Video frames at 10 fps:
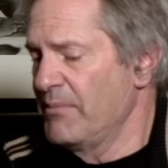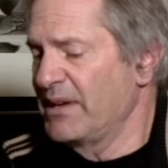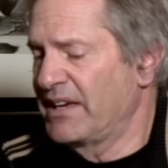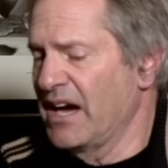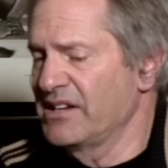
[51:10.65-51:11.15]

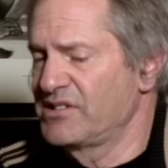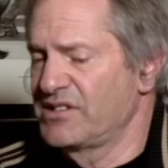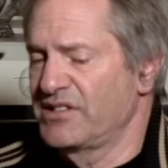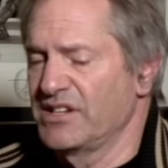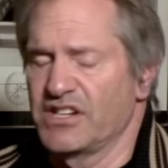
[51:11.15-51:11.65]

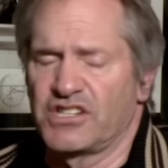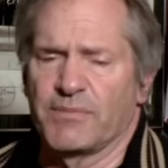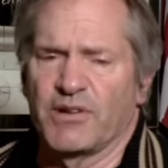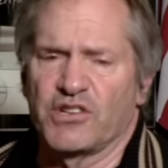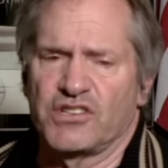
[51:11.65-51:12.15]
because the
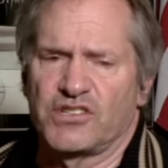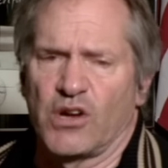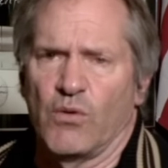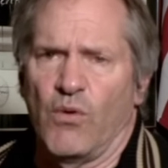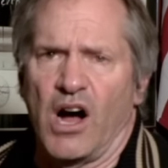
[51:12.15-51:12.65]
distribution's
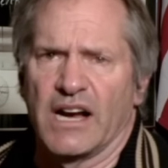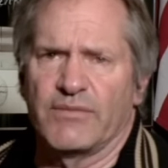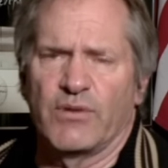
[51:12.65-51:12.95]
so wide,